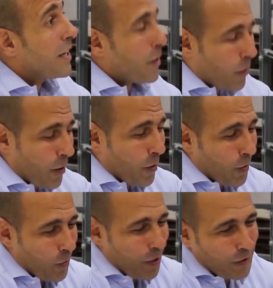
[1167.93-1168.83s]

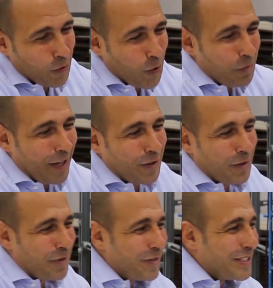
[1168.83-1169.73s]
to go back to
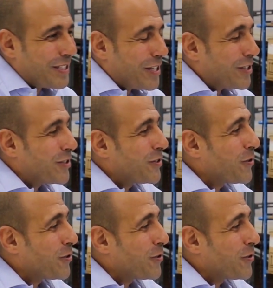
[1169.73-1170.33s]
the previous discussion,